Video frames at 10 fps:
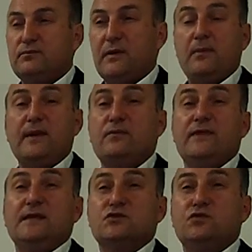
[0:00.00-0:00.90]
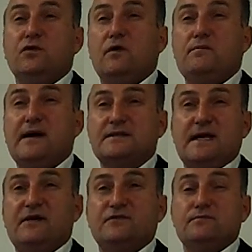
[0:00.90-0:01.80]
probably within 12 months
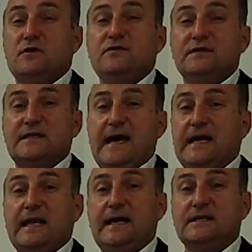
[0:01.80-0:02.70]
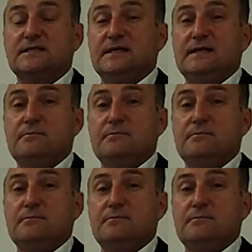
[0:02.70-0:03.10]
after moving to Adelaide,